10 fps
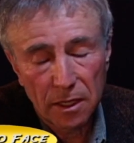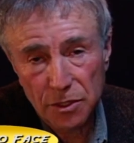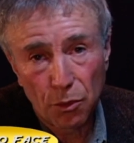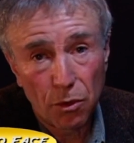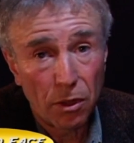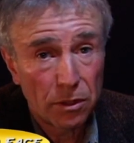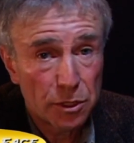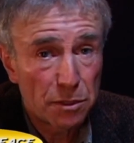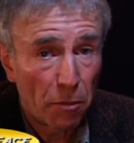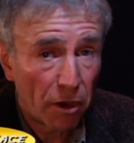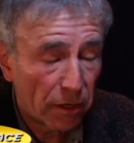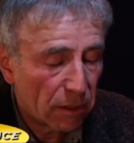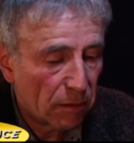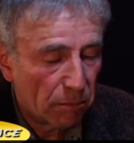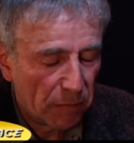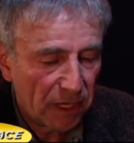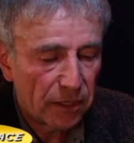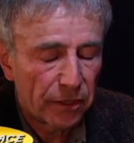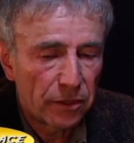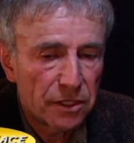so-called smart
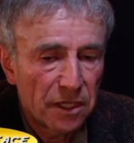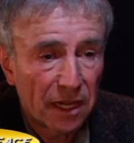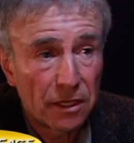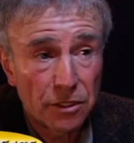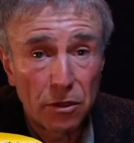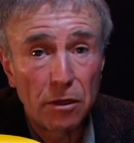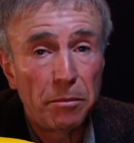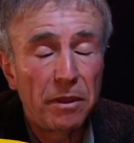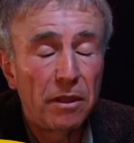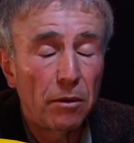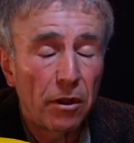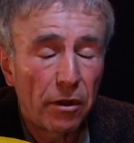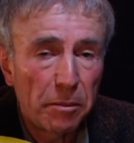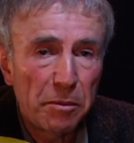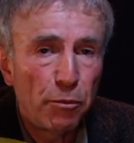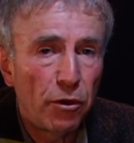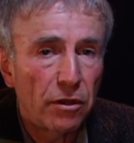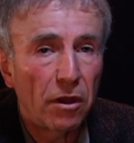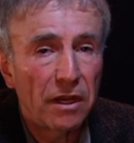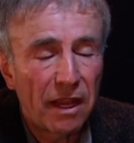meters they're going to be
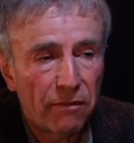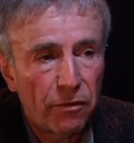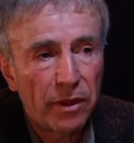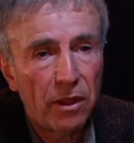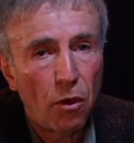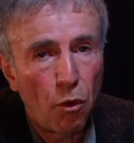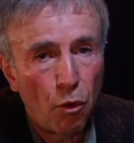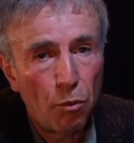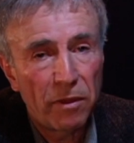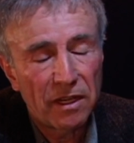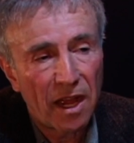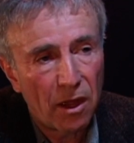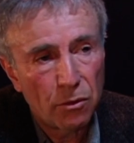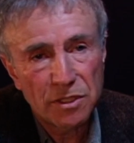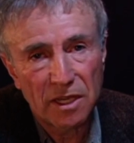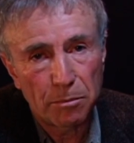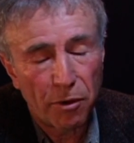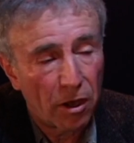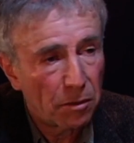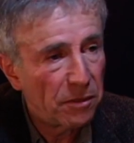put on every home and house and
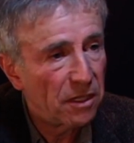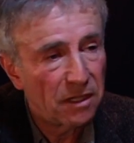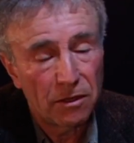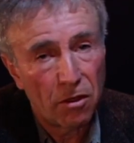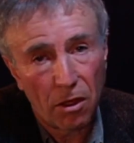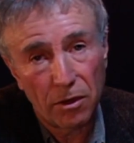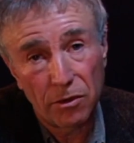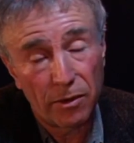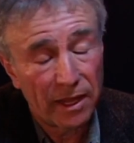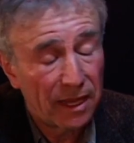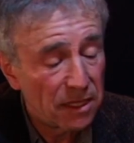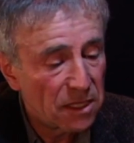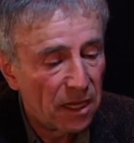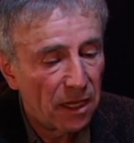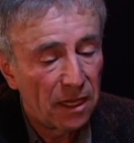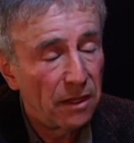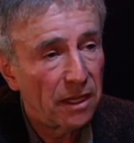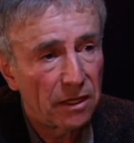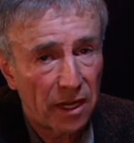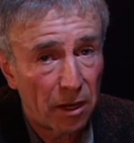apartment and condo, I guess, in the
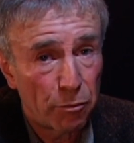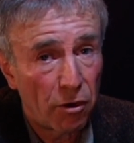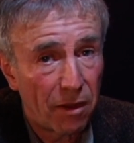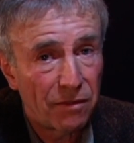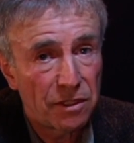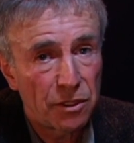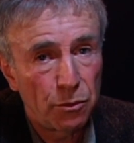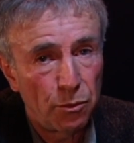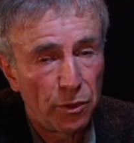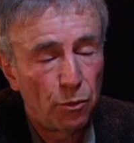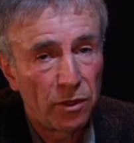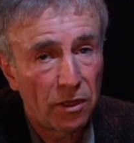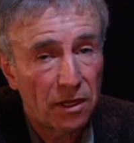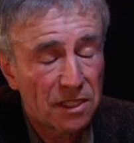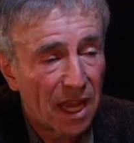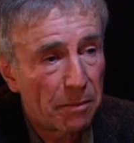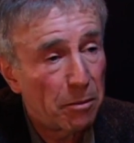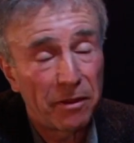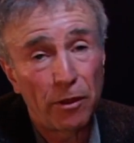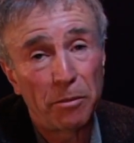entire province. You will not escape
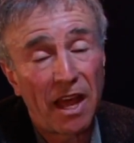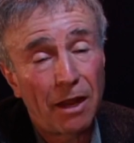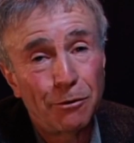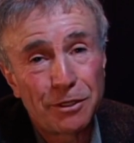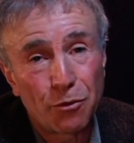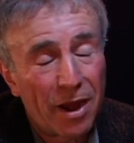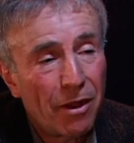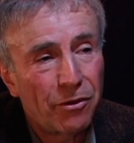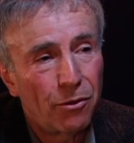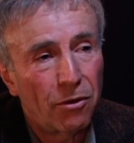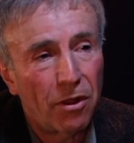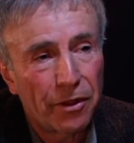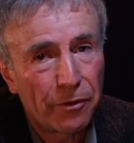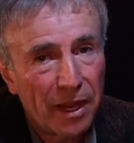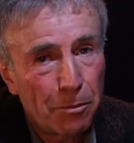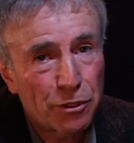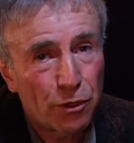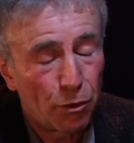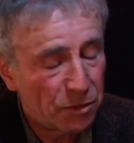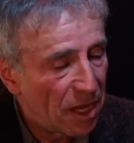them, and there'll be hundreds around you in all your neighbors'
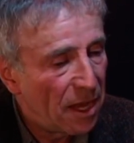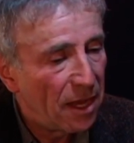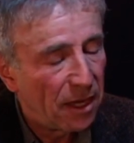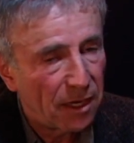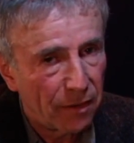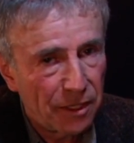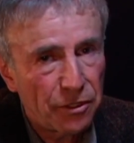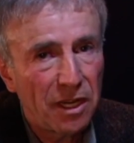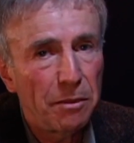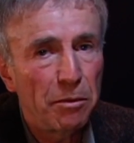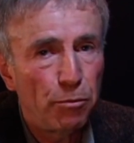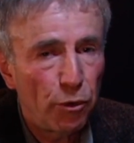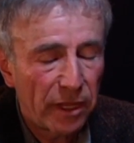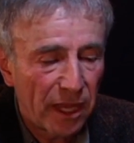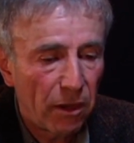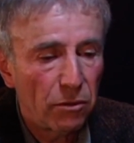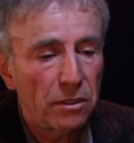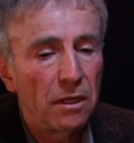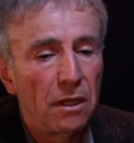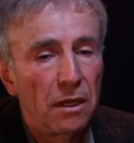homes. Now, these are going to be putting out